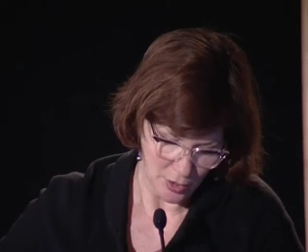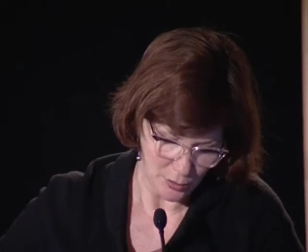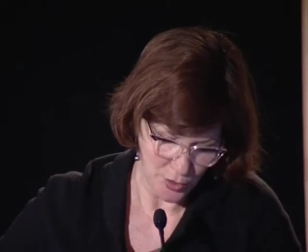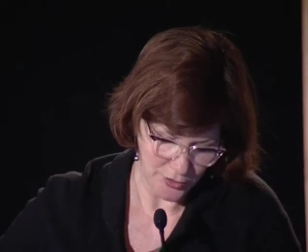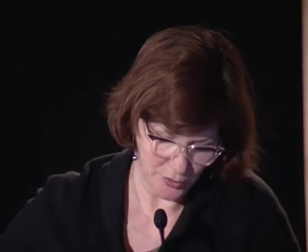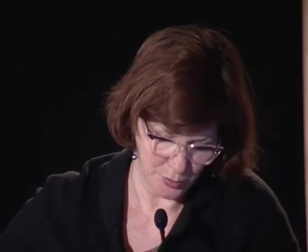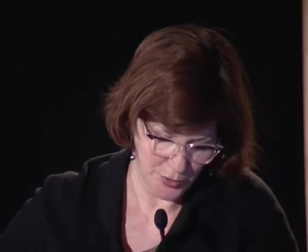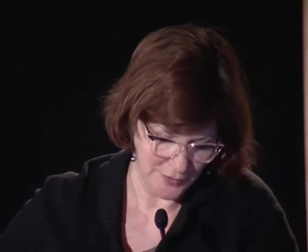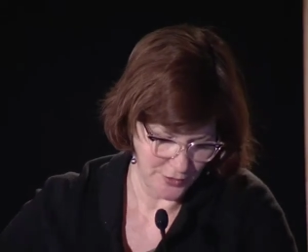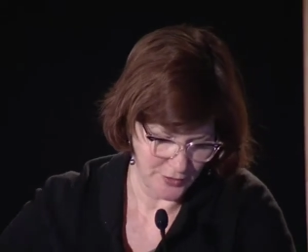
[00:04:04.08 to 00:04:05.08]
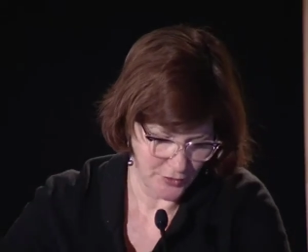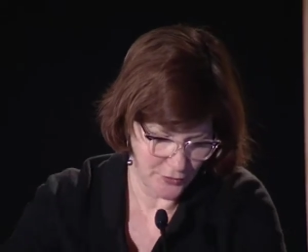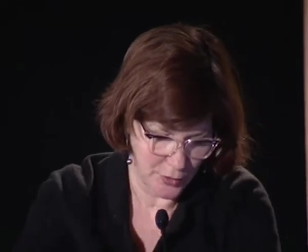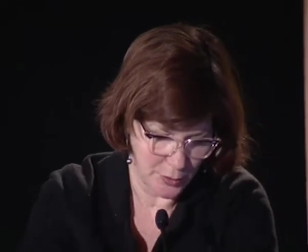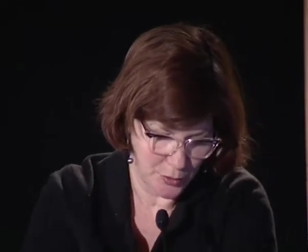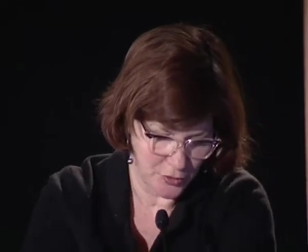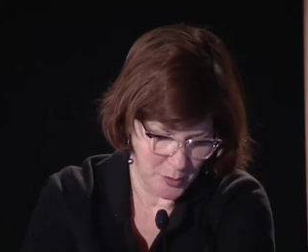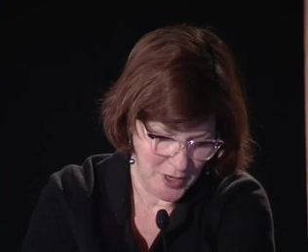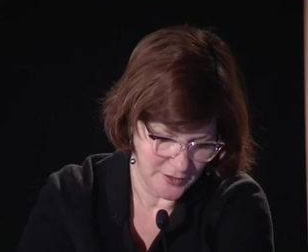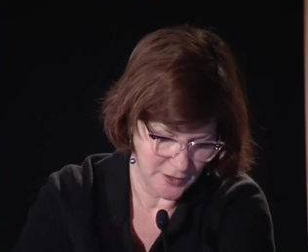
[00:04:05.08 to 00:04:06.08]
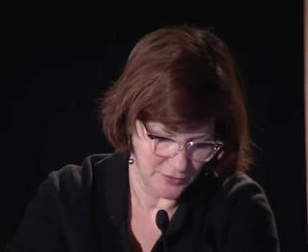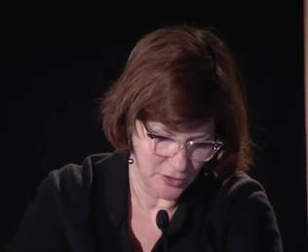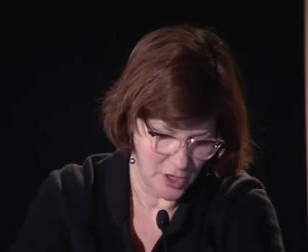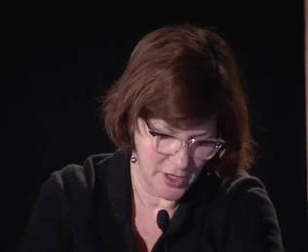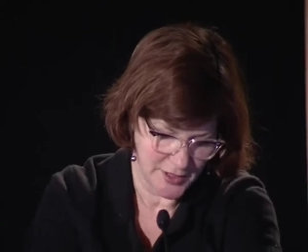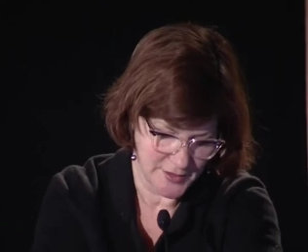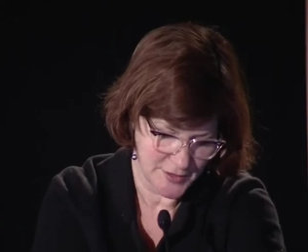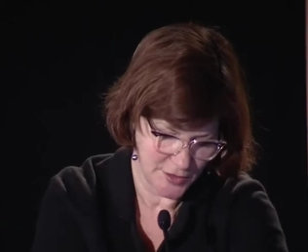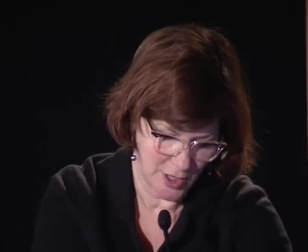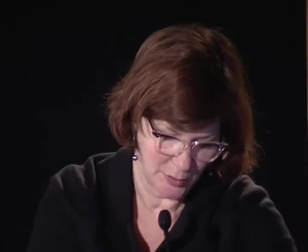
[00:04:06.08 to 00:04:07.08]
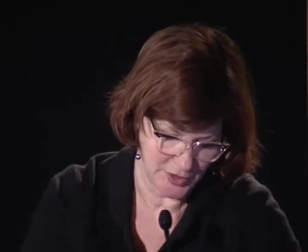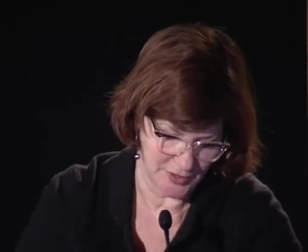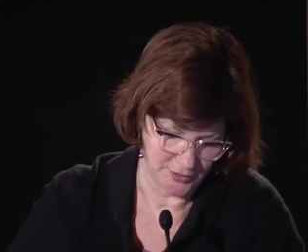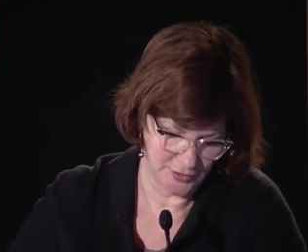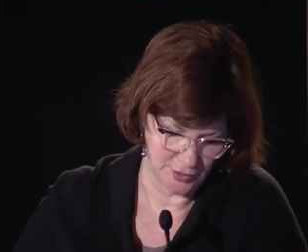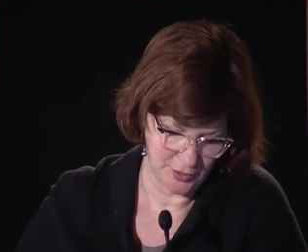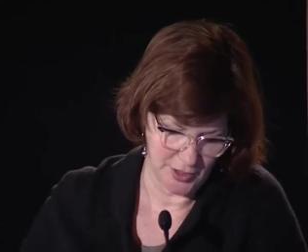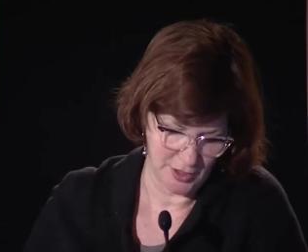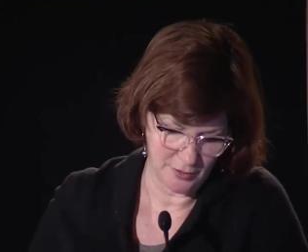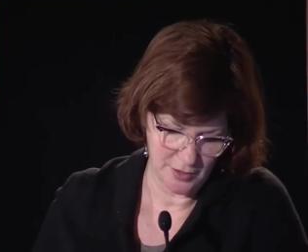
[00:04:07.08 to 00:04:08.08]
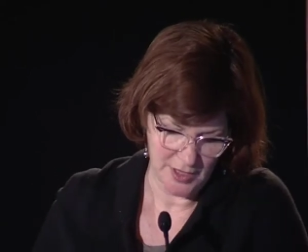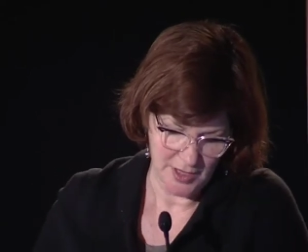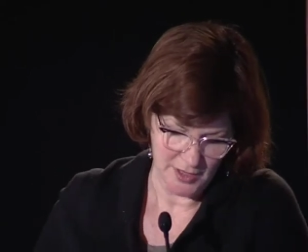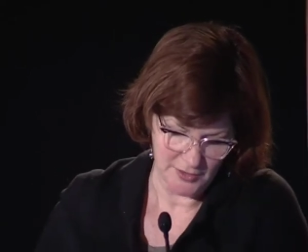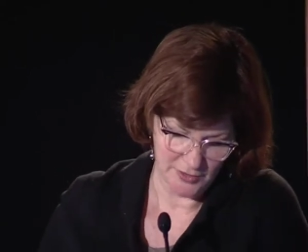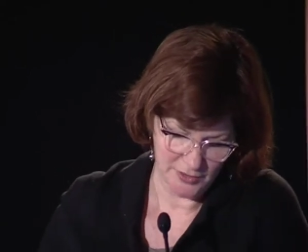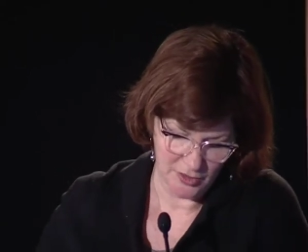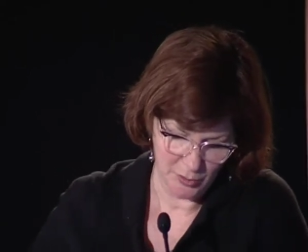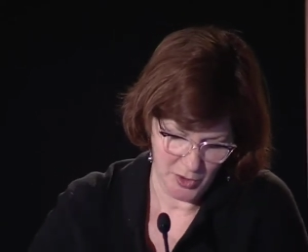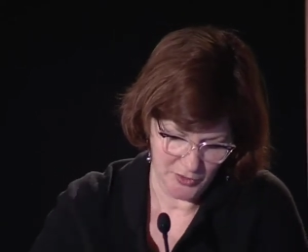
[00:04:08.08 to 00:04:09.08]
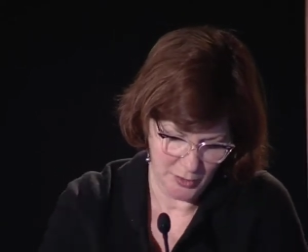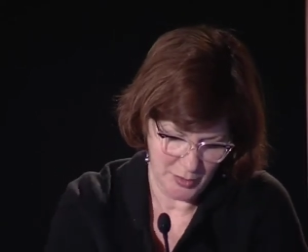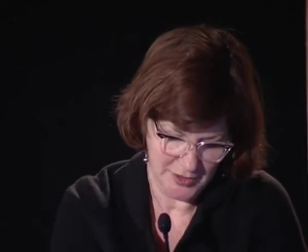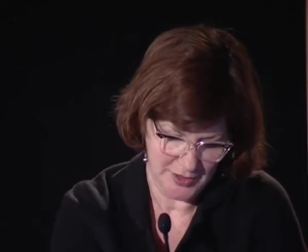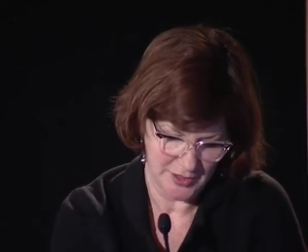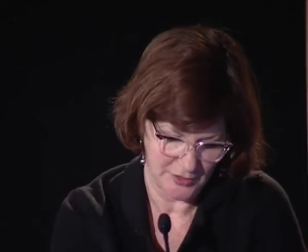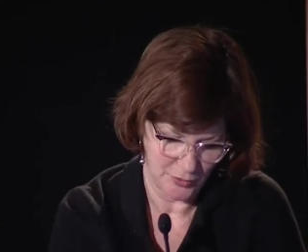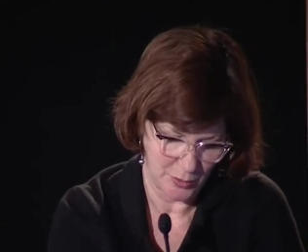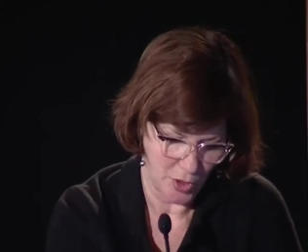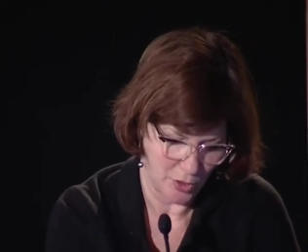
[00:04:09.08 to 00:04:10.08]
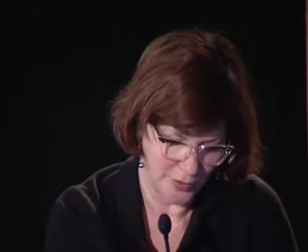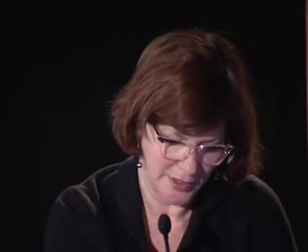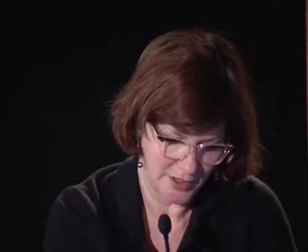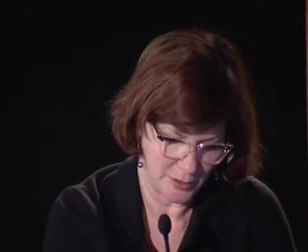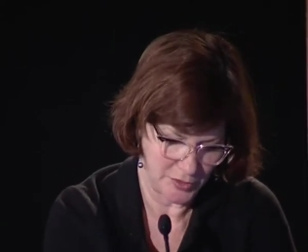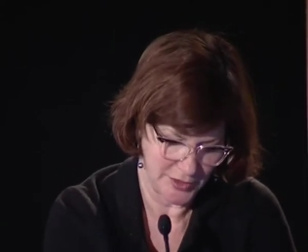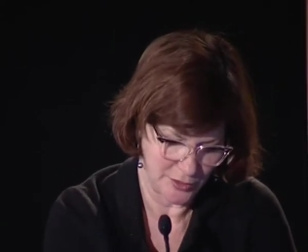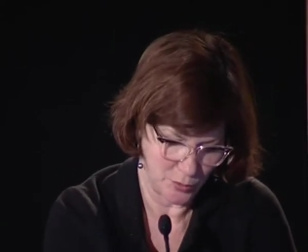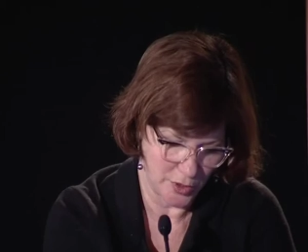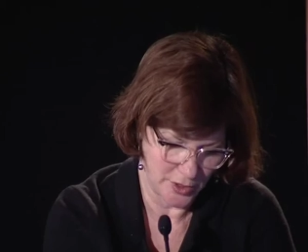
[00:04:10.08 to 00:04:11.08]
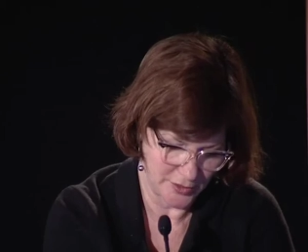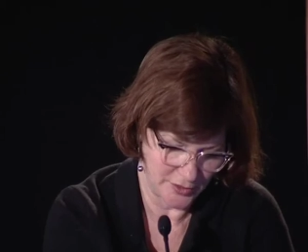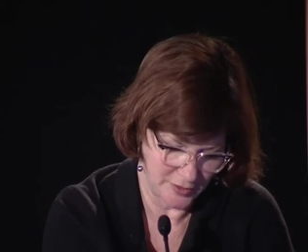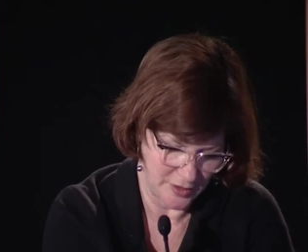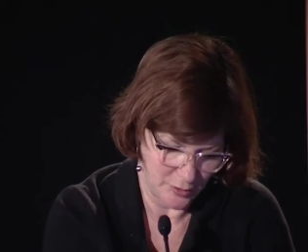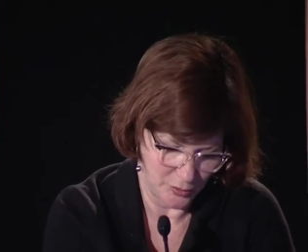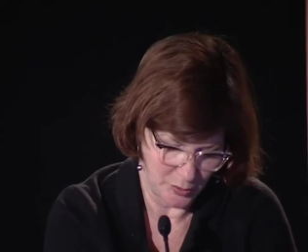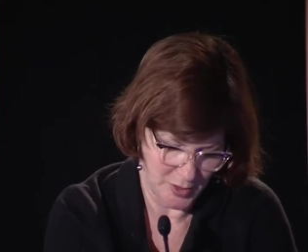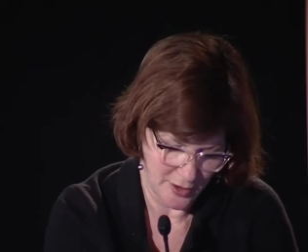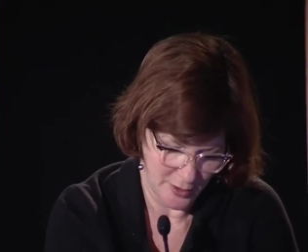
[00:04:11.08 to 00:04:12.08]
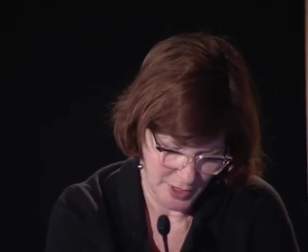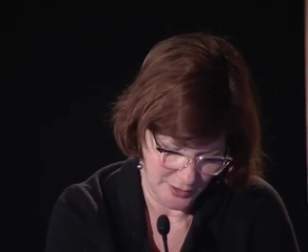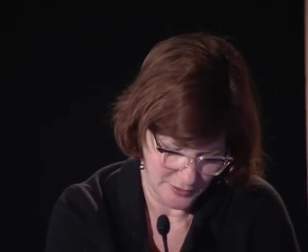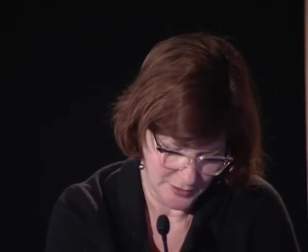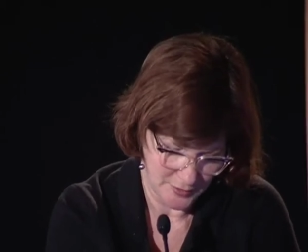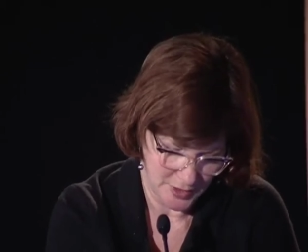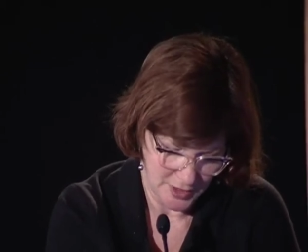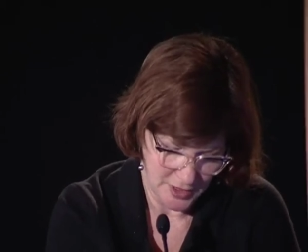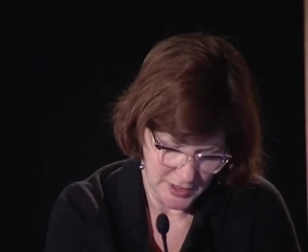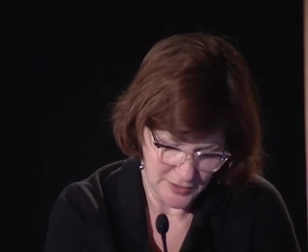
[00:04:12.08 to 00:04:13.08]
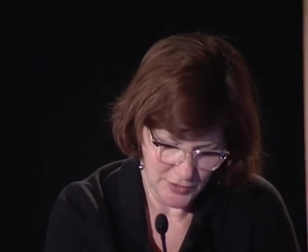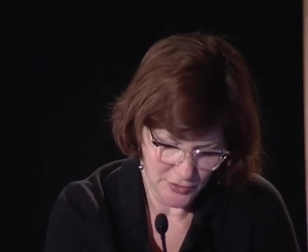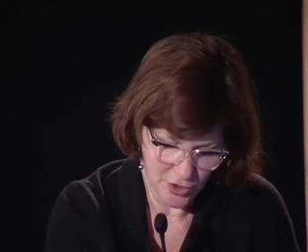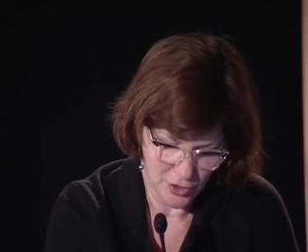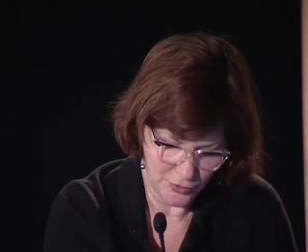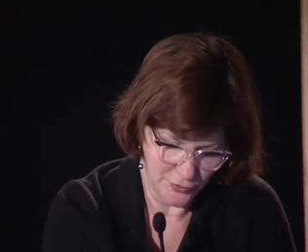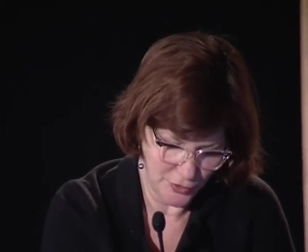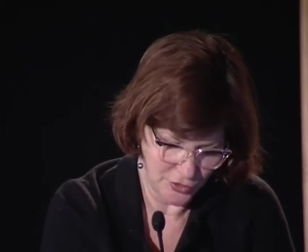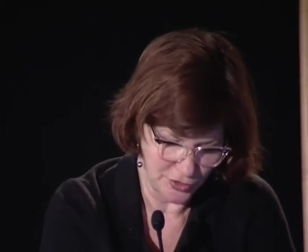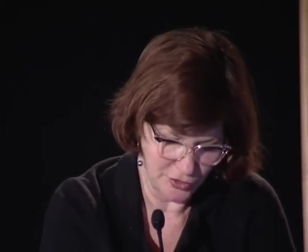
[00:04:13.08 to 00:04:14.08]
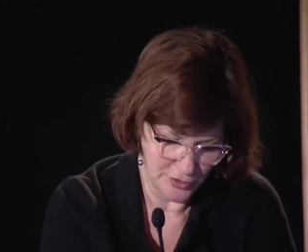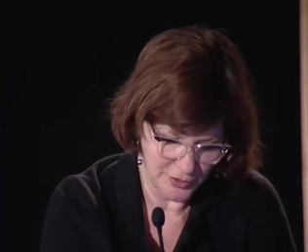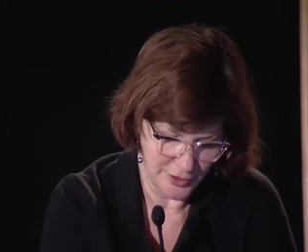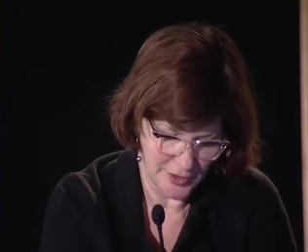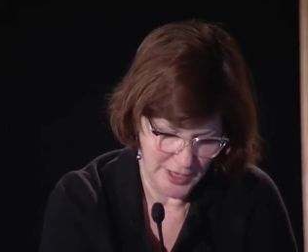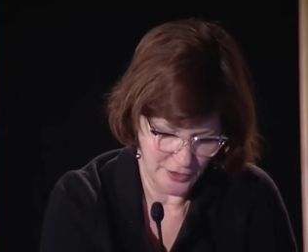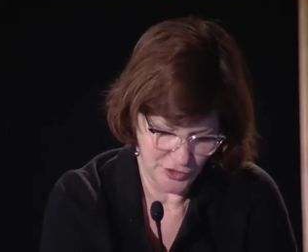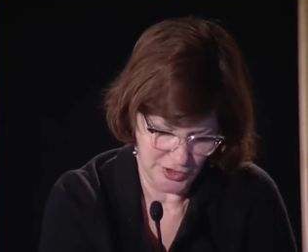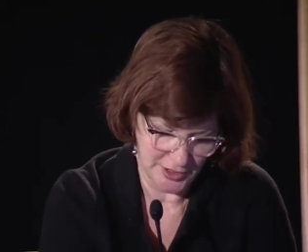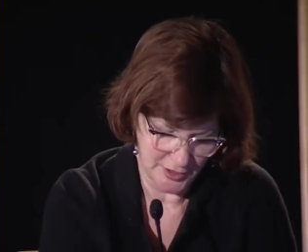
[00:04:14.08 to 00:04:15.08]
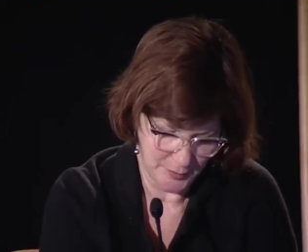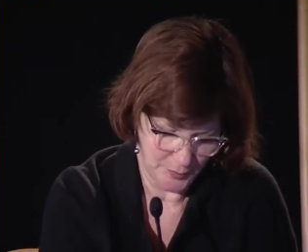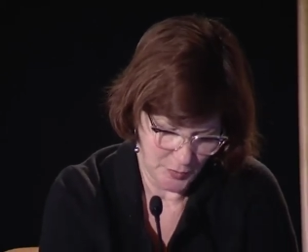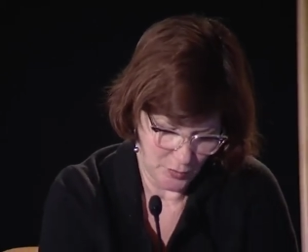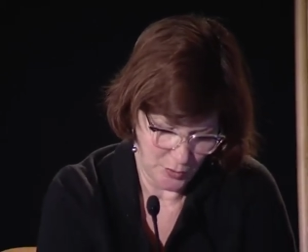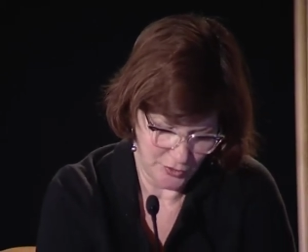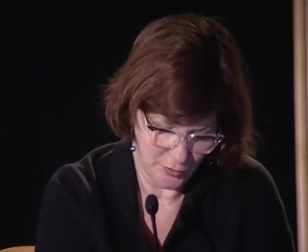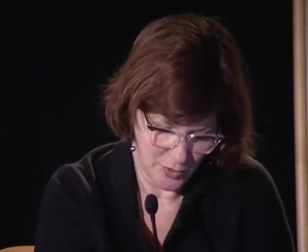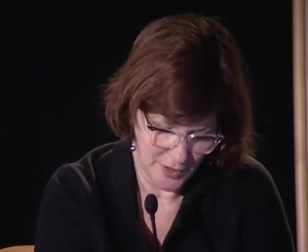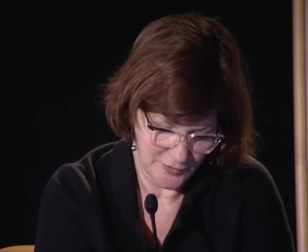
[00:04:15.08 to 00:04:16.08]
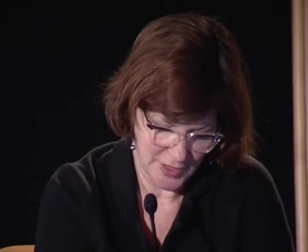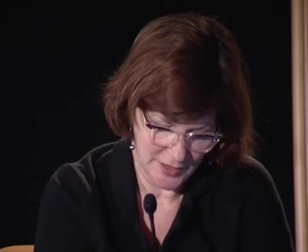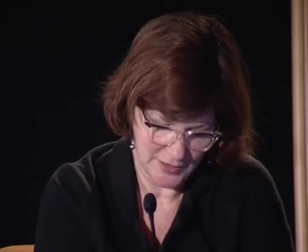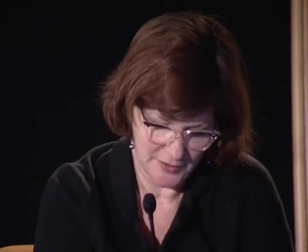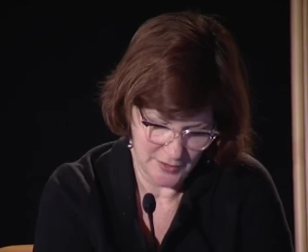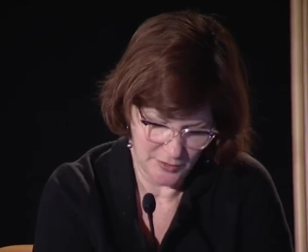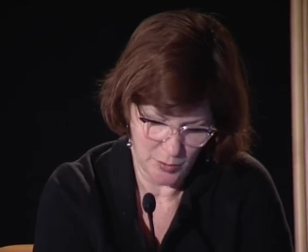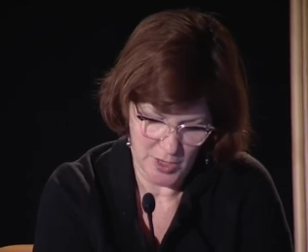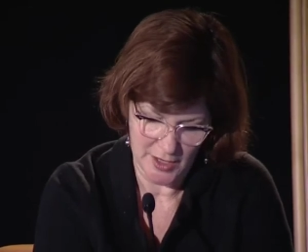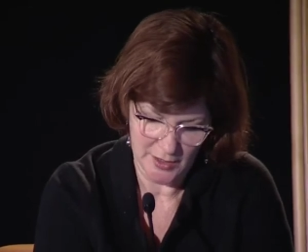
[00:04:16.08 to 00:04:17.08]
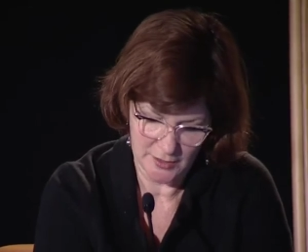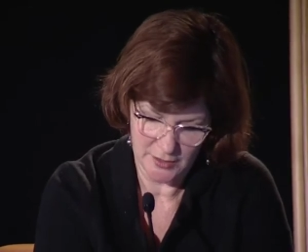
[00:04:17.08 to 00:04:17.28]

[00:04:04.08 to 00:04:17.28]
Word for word: Moore's preference for prospective clients to come to his studio and discuss possibilities from already completed works was paramount. Even the controversial nuclear energy, was arrived at in this way.